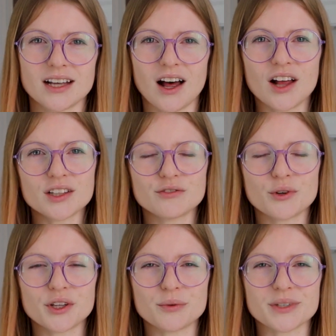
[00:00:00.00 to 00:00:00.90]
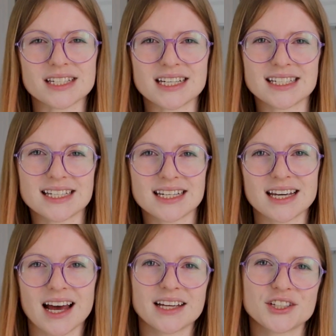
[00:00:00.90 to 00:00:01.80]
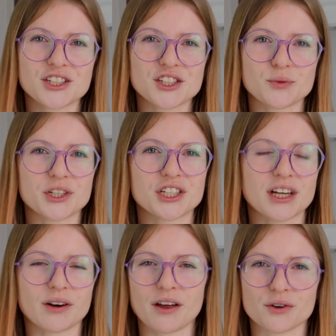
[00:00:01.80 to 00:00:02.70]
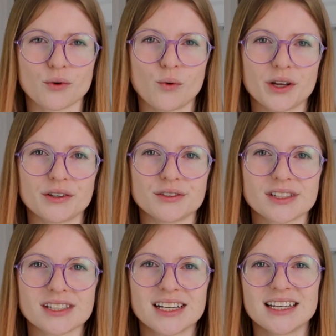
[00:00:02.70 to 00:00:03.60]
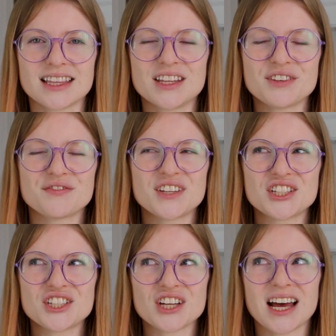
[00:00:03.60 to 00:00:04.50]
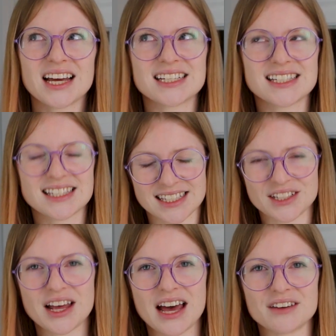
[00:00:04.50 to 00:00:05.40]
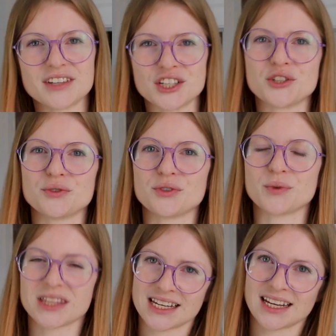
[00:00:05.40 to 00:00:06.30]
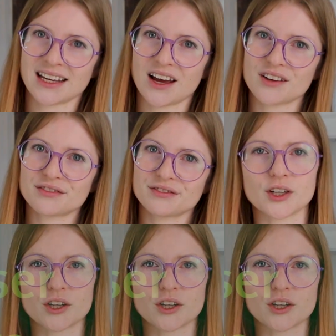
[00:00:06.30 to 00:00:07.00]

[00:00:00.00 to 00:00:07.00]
Olive oil was easy, I just switched out other oils. The fish, I still have issues with eating enough. The